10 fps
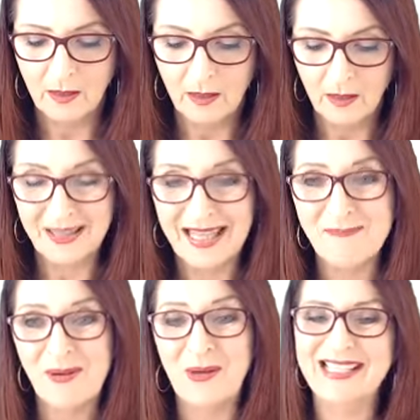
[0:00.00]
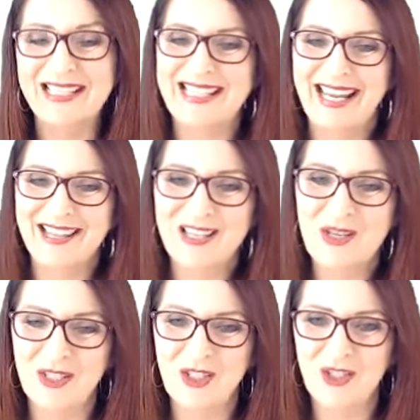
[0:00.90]
But that poses another
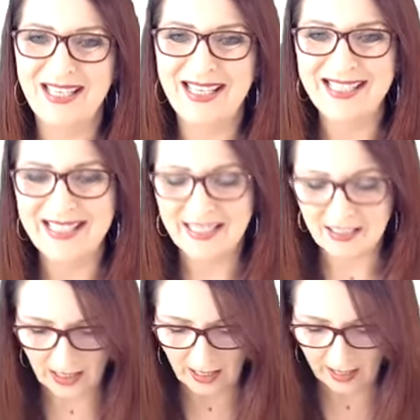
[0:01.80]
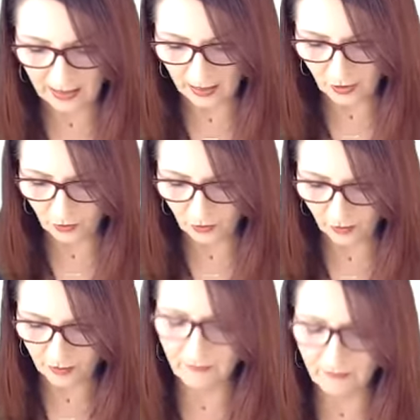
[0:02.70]
question: is it a
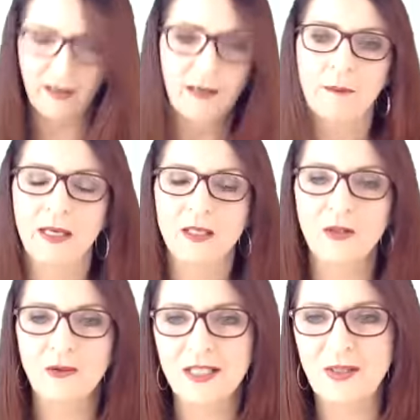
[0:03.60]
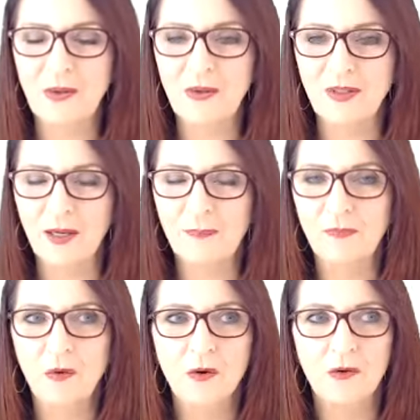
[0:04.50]
neurodevelopmental disorder,
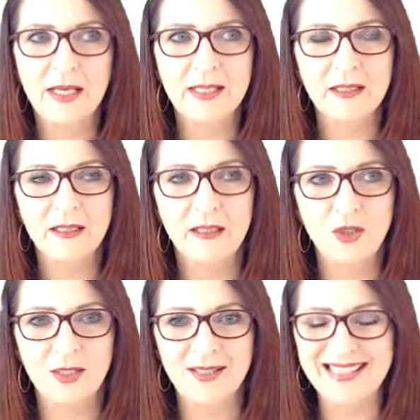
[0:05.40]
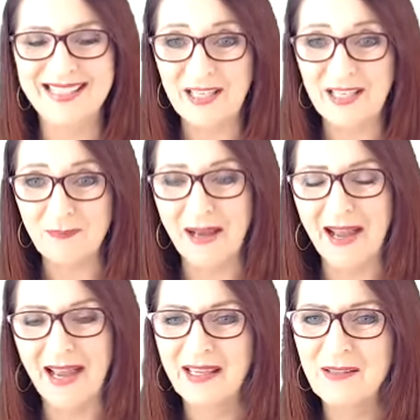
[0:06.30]
or is it just a set of
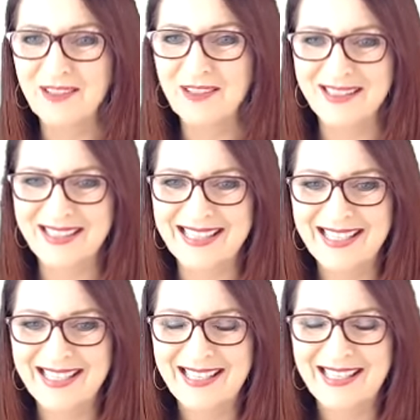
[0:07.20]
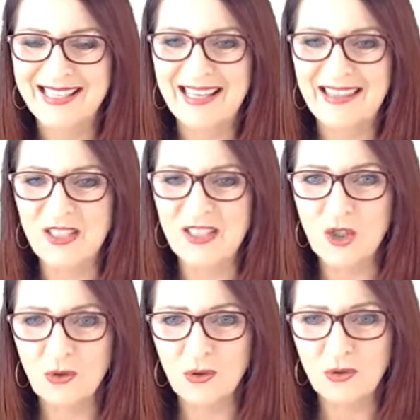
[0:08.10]
behaviours that
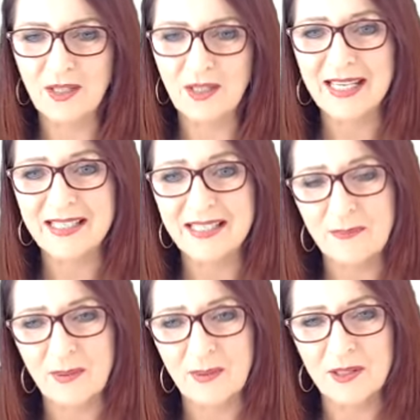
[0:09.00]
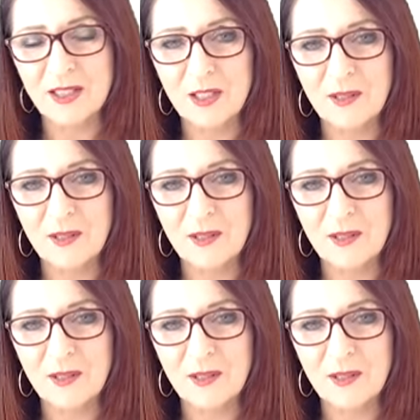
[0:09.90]
children exhibit